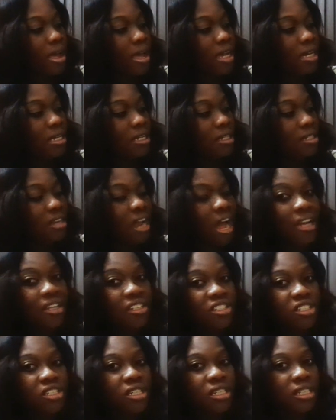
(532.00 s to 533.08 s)
and the
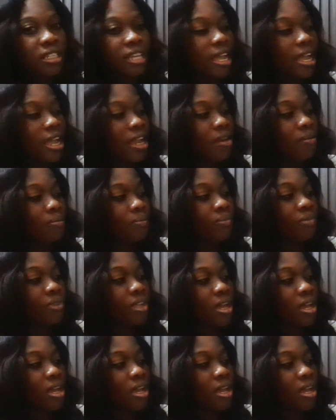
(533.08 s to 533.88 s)
dash. Again,